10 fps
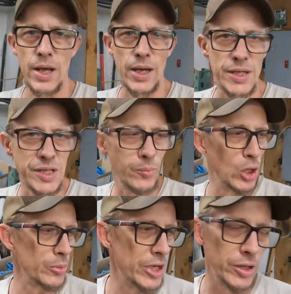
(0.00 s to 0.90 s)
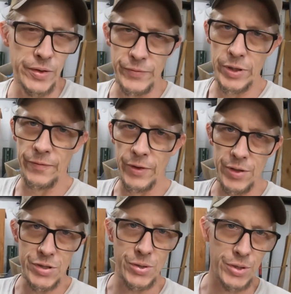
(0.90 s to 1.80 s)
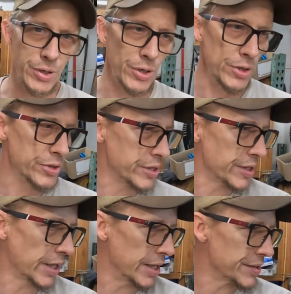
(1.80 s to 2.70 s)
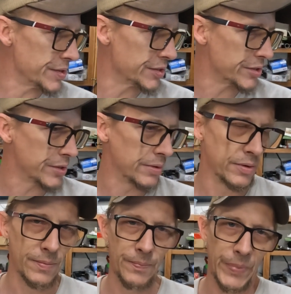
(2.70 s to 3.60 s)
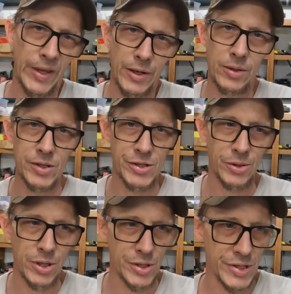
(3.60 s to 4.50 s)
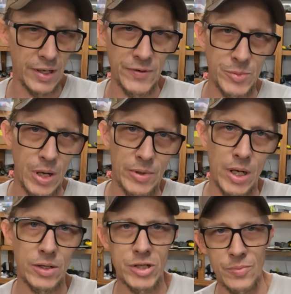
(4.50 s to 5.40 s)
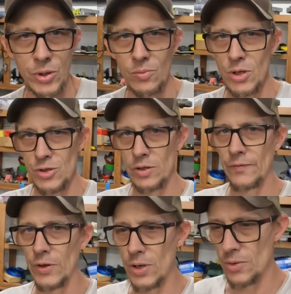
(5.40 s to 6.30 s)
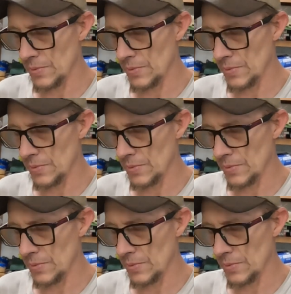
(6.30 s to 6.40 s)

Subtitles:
10mm inverted flare that Toyota uses, I guess, is, you know, it's Toyota stuff. It's probably not your typical Motion and Flow